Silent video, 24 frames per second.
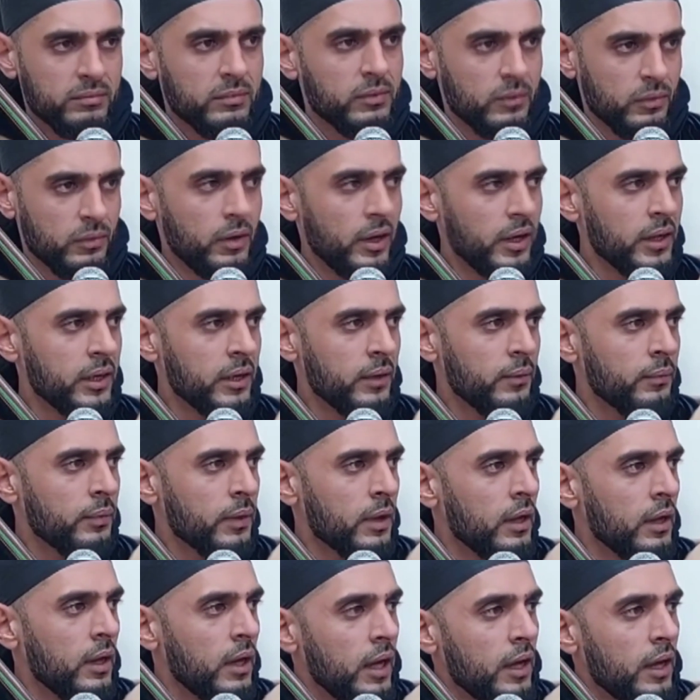right,
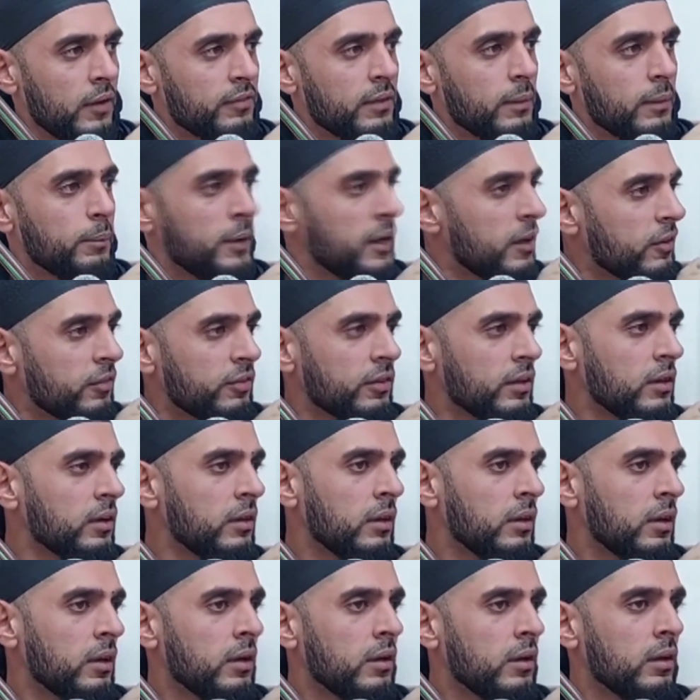if the
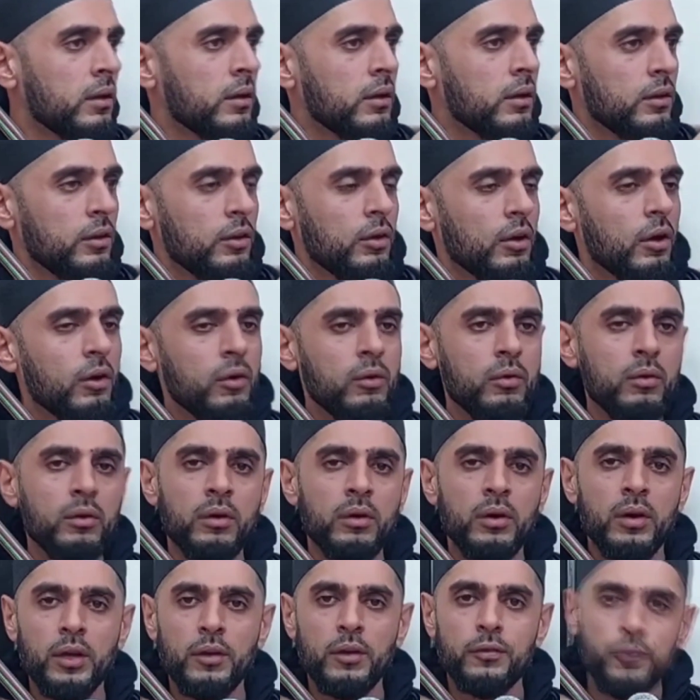person, you know,
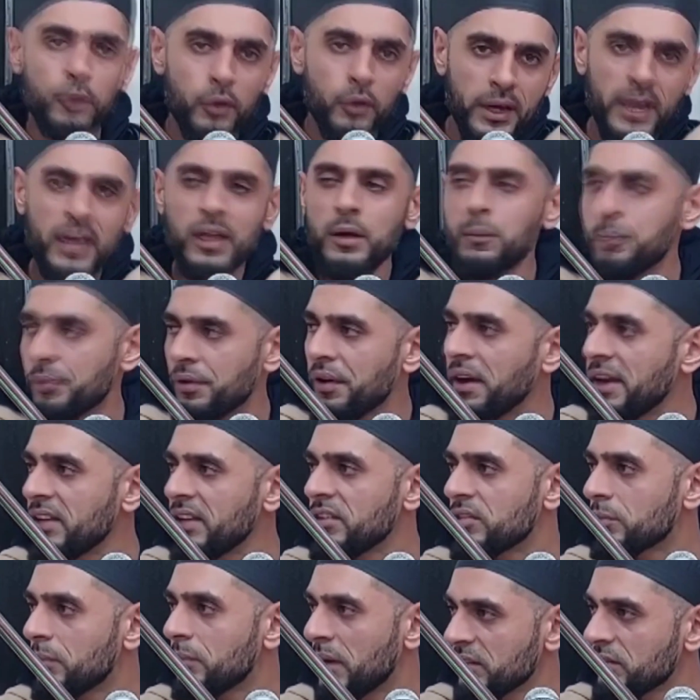if you're getting
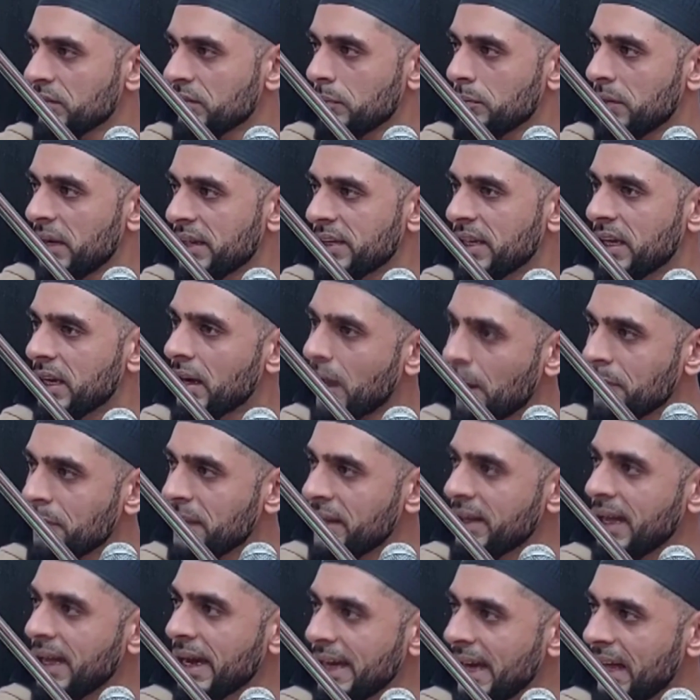praised by somebody and I'm
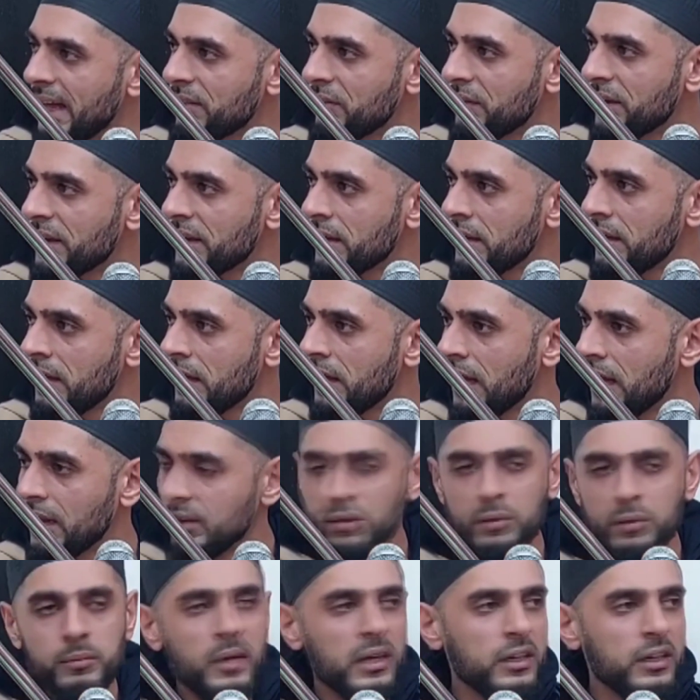in that gathering and
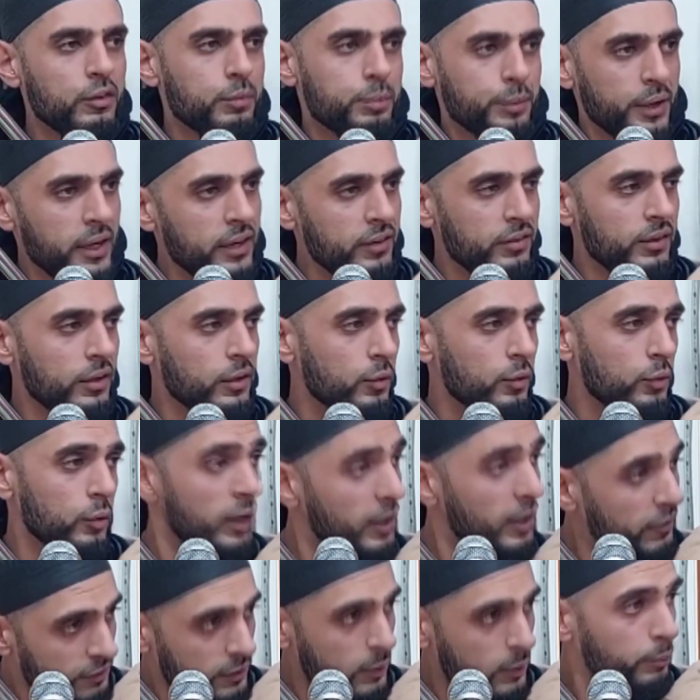somebody's praising you,
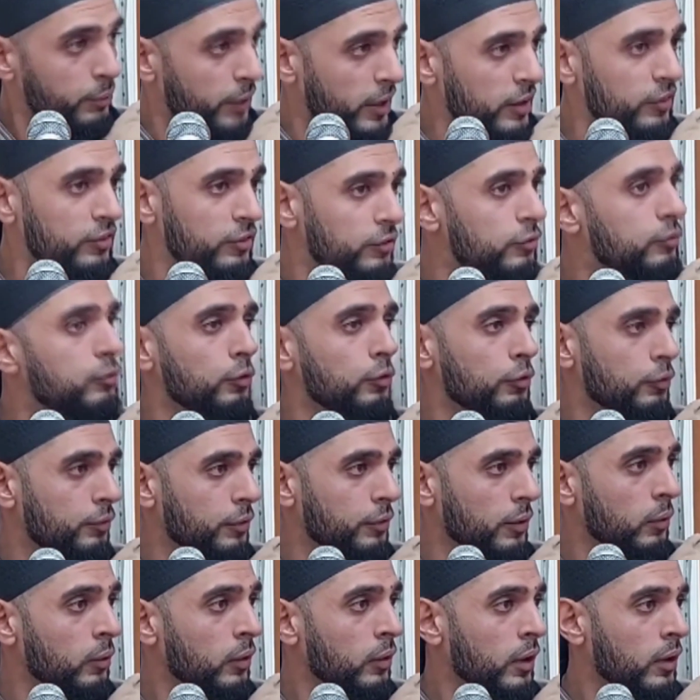if the praise is
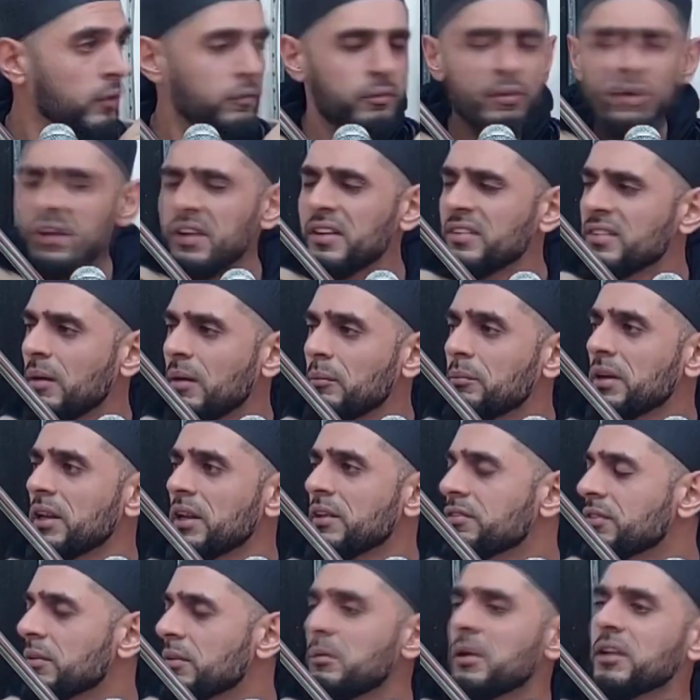truthful, for example,
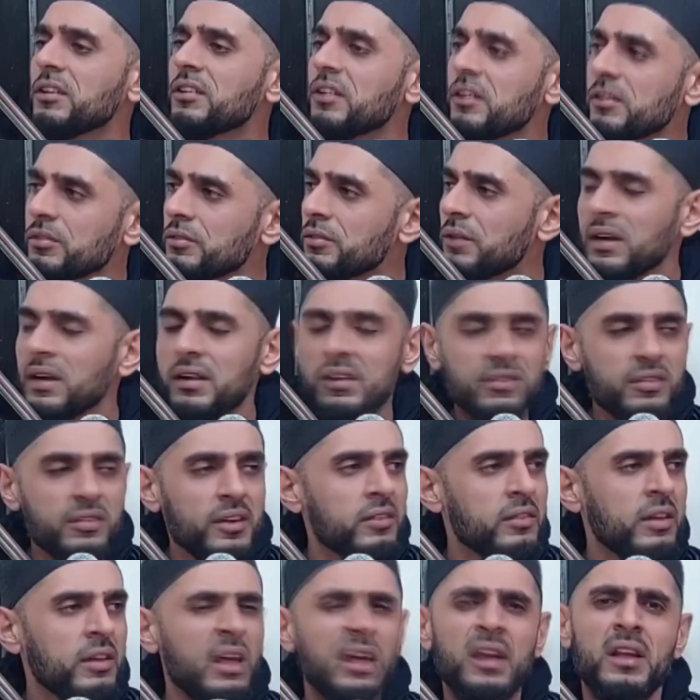if someone turns around and
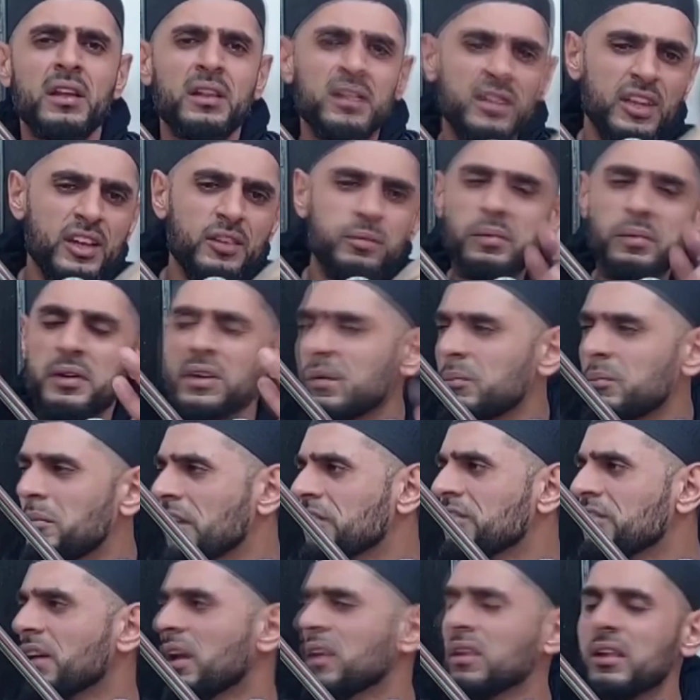says, this brother,
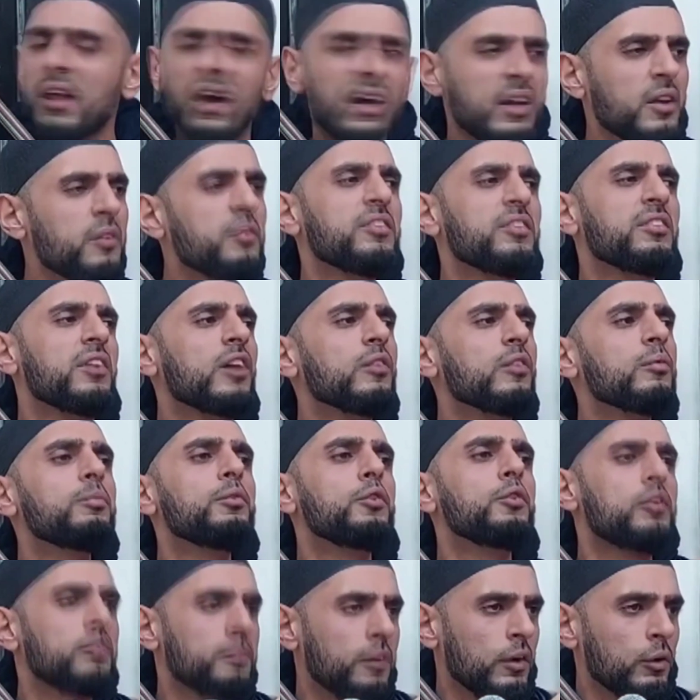mashallah, he recites
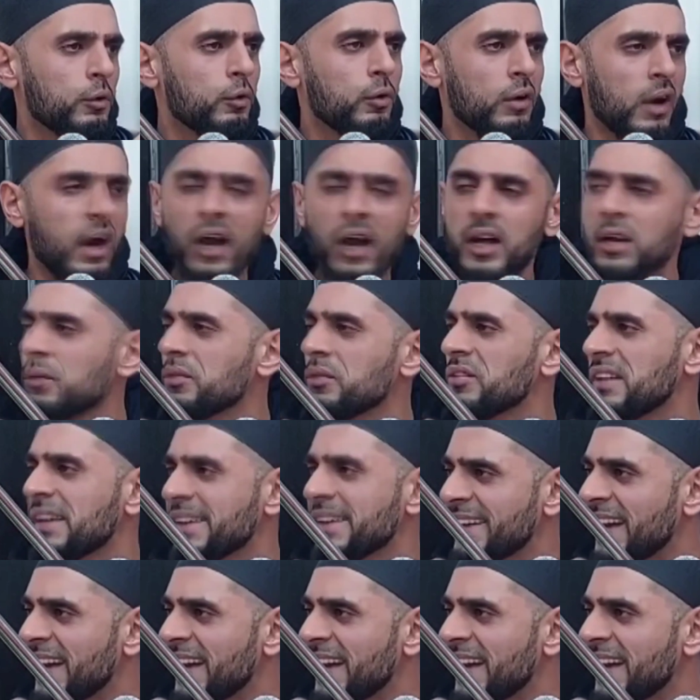beautiful Quran, I was in a